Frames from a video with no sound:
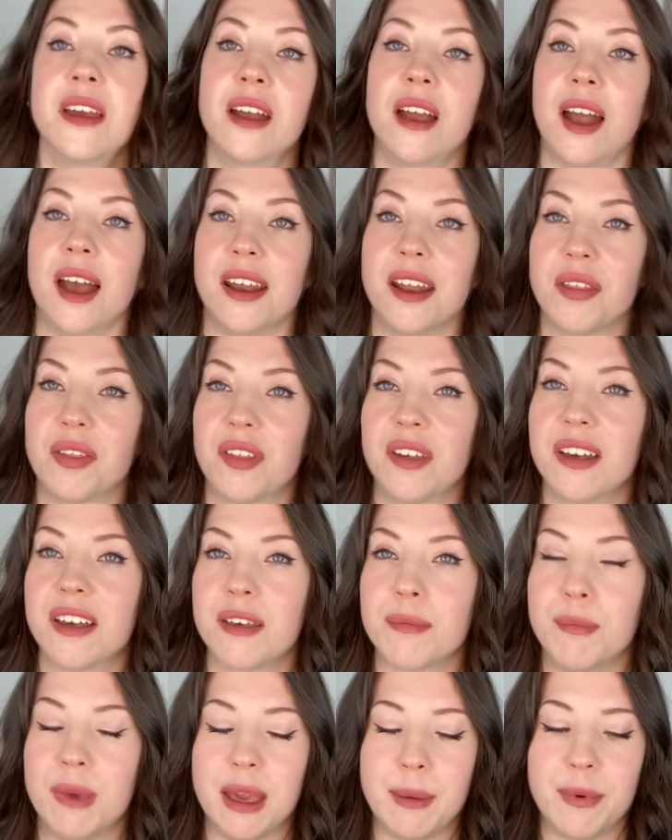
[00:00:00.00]
And I
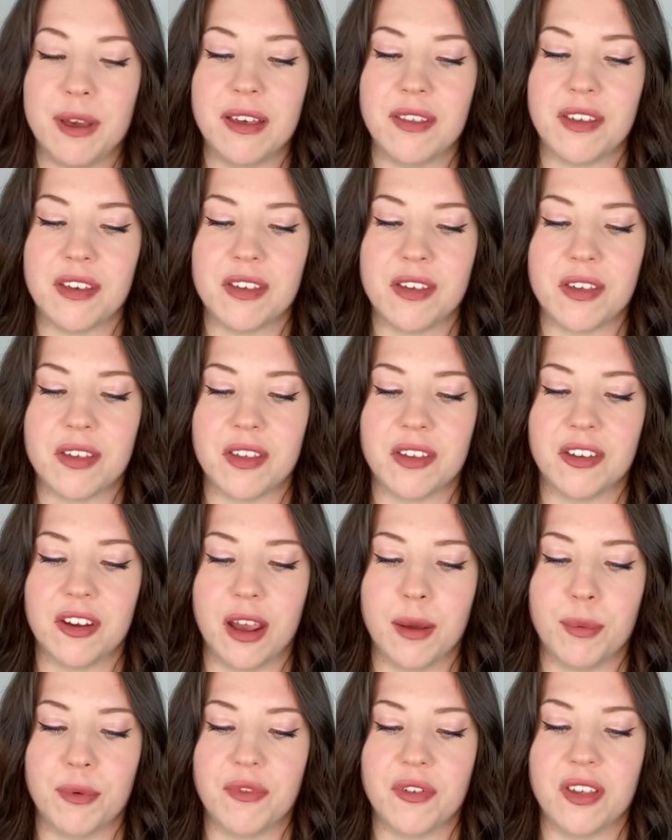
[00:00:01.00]
think maybe this is the
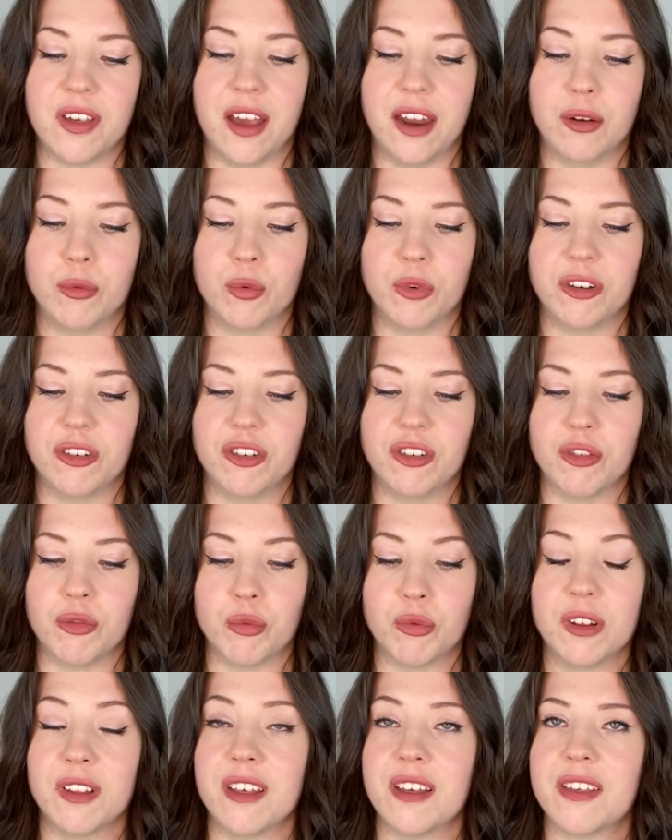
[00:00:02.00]
type of scent which
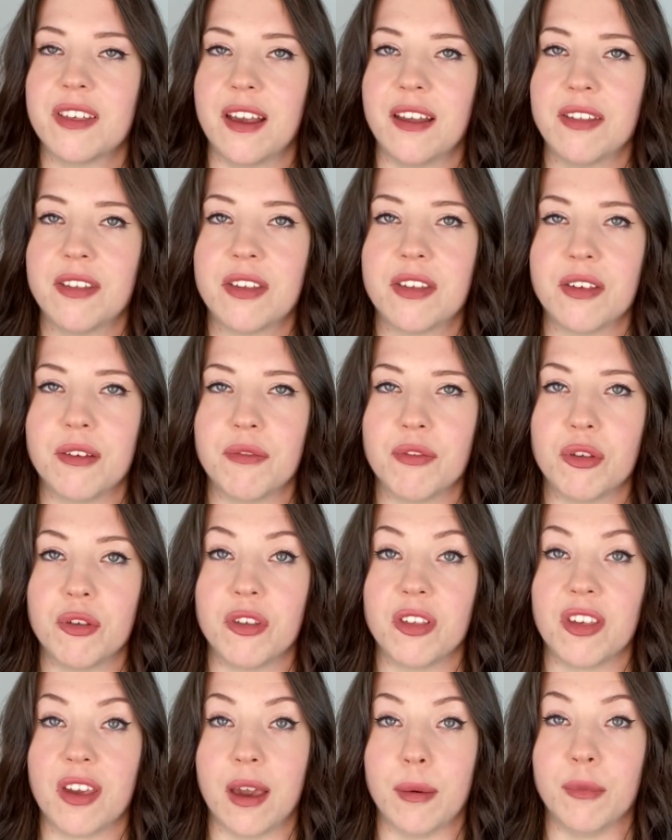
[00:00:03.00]
is really sensitive to
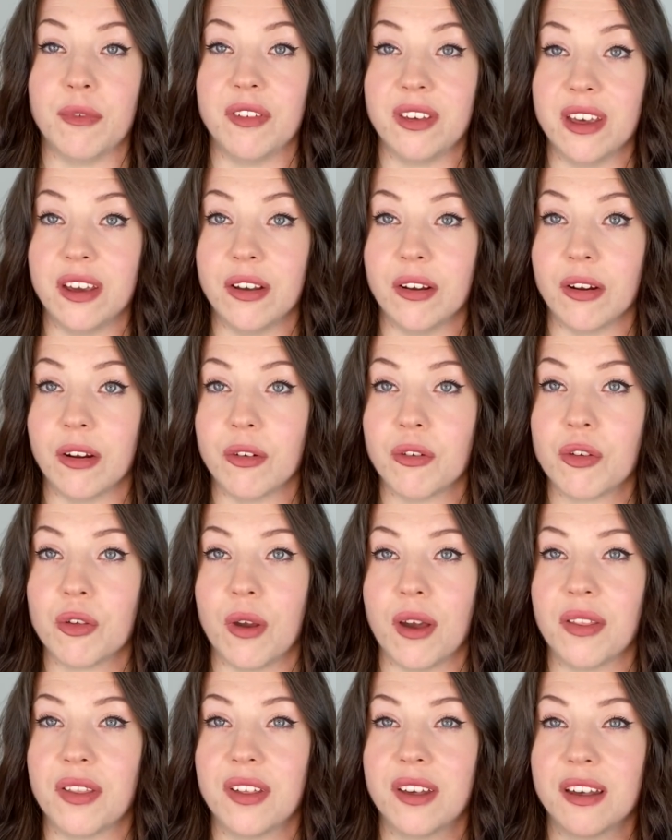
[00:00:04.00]
the time of year. So
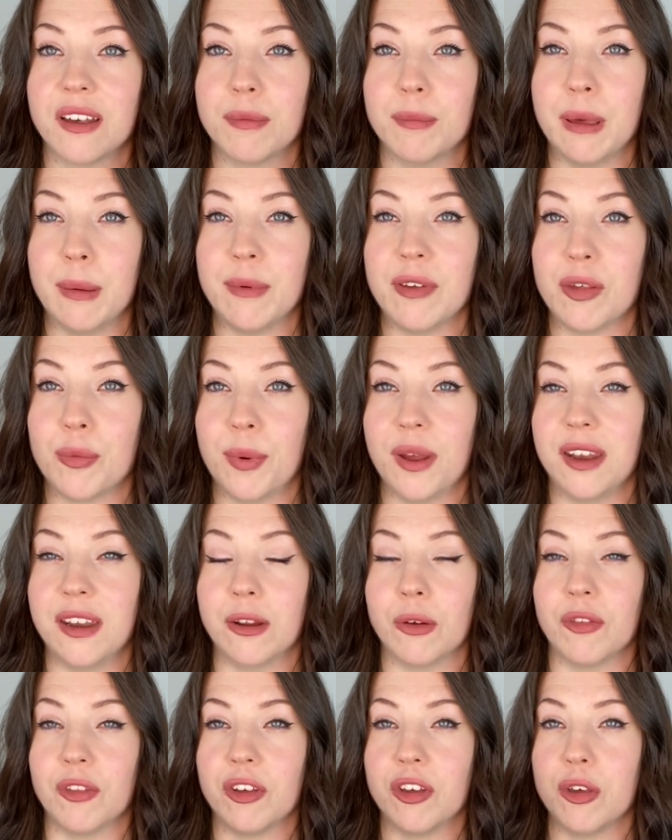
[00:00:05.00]
I think maybe
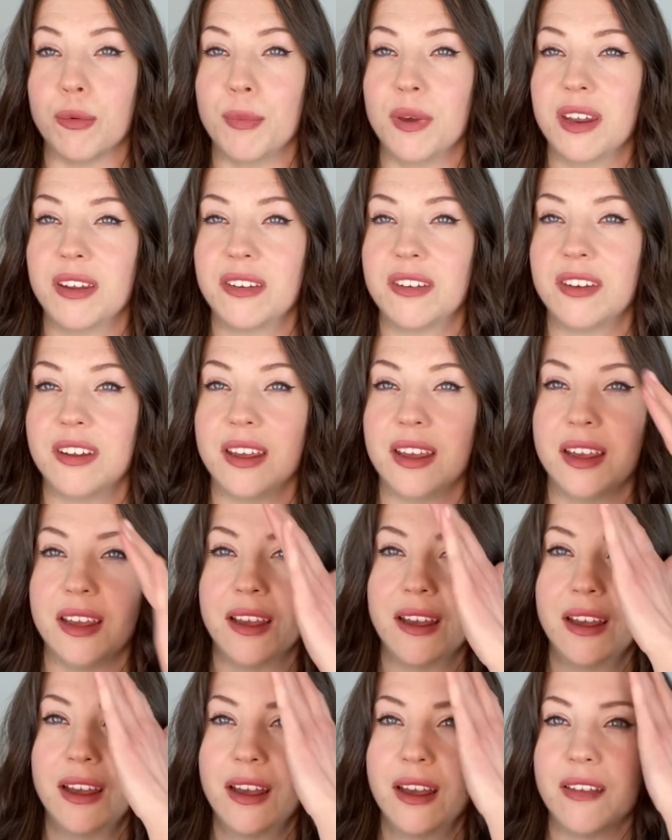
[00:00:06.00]
depending on the
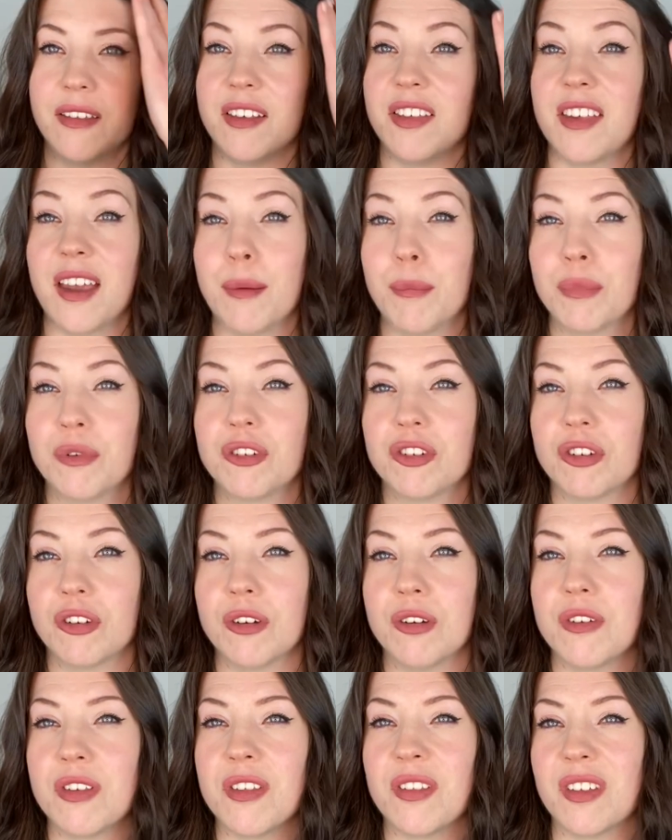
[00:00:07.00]
humidity, the
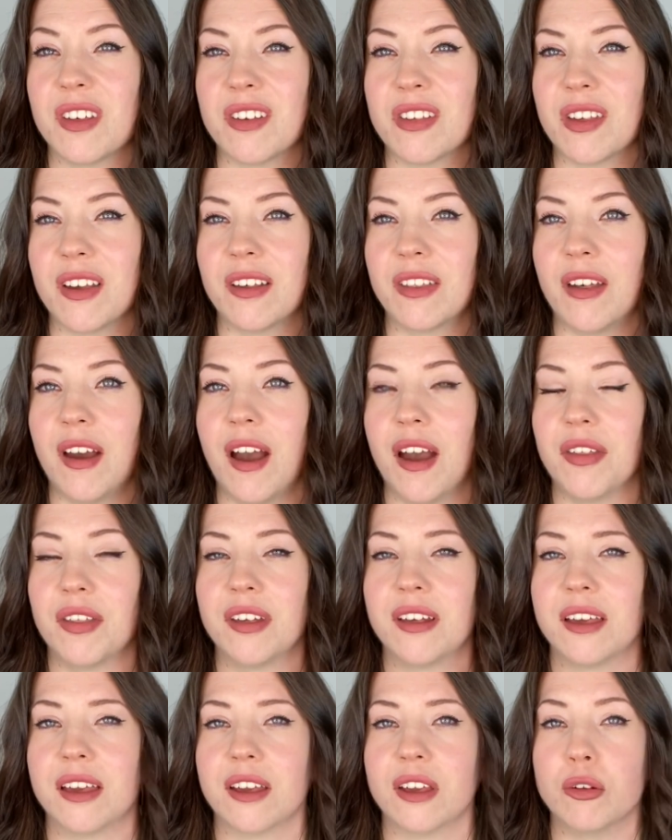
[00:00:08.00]
temperatures and things like that, I
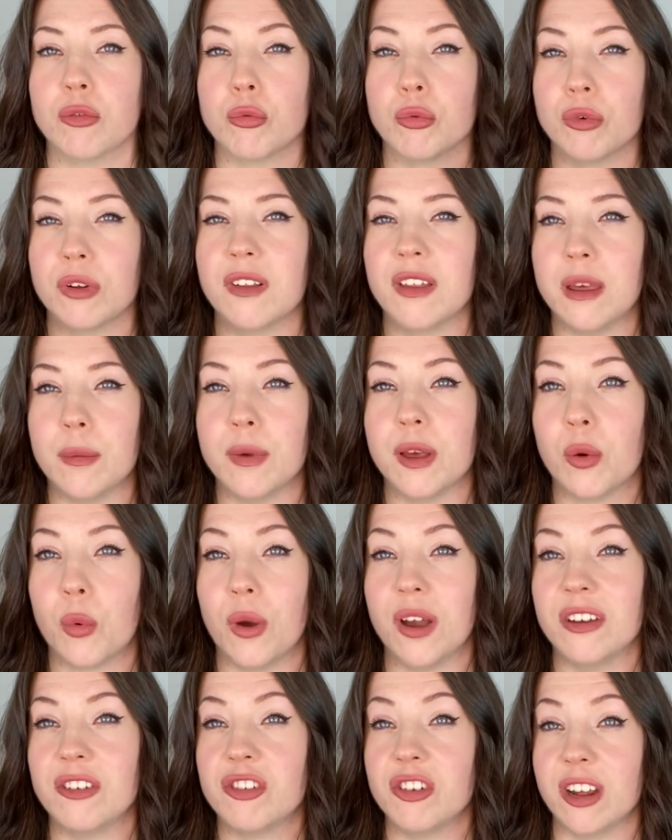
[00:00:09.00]
think it can really be
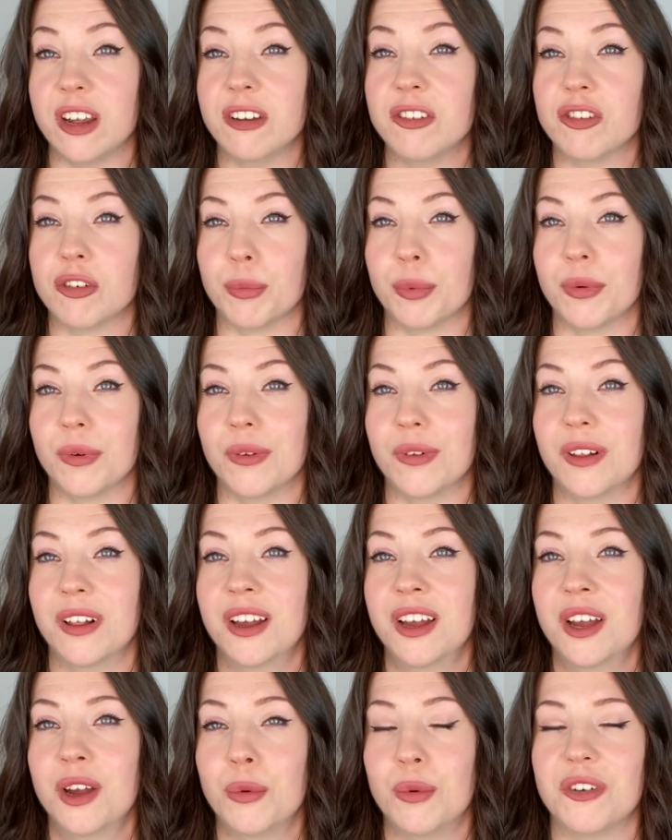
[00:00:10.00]
quite changeable,
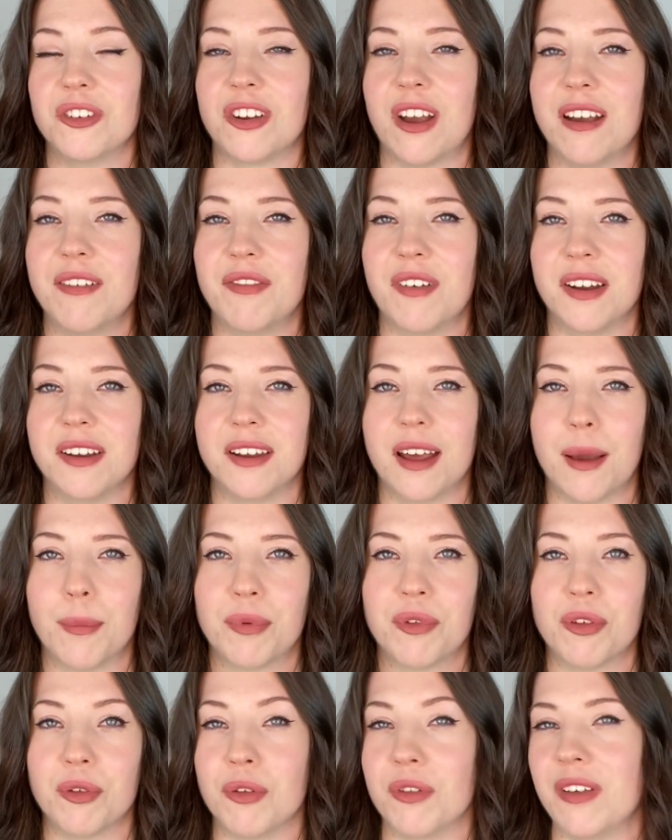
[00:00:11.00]
which I find
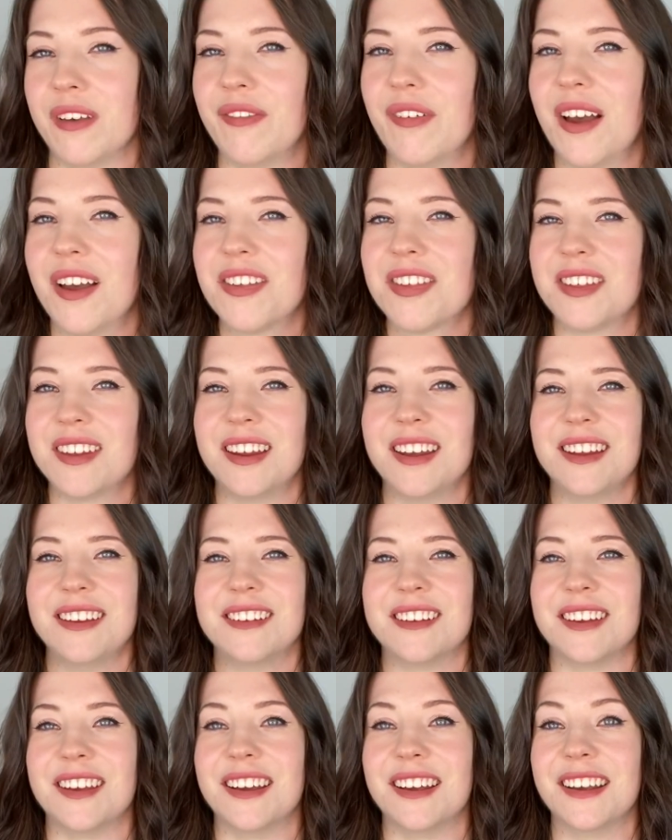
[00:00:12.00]
absolutely
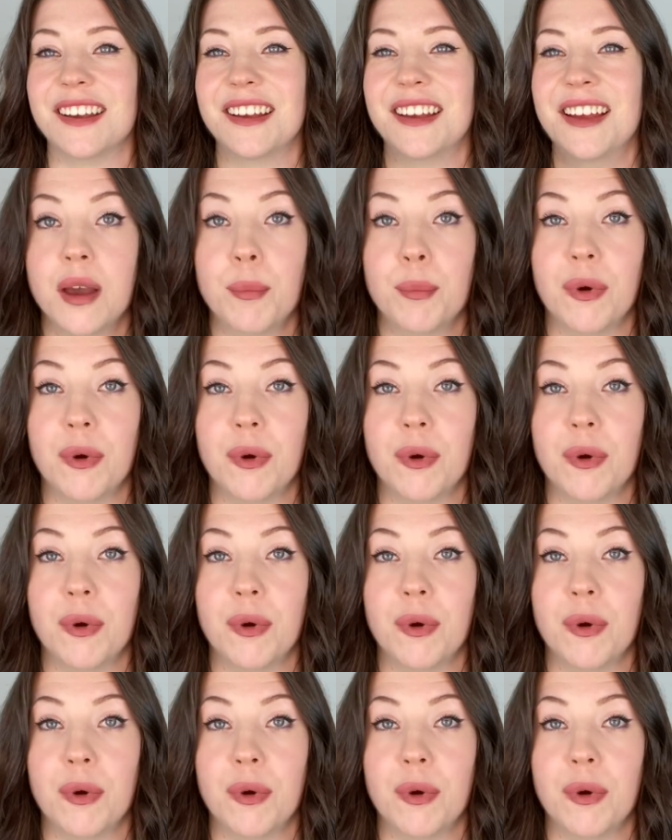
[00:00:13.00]
fascinating.